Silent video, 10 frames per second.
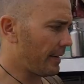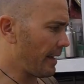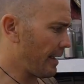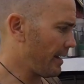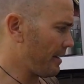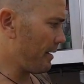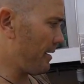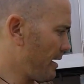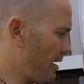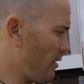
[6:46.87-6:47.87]
And
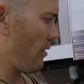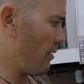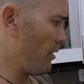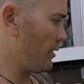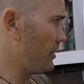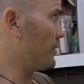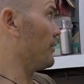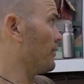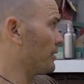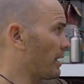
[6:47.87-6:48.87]
now I'm on
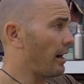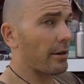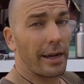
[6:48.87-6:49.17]
to the cargo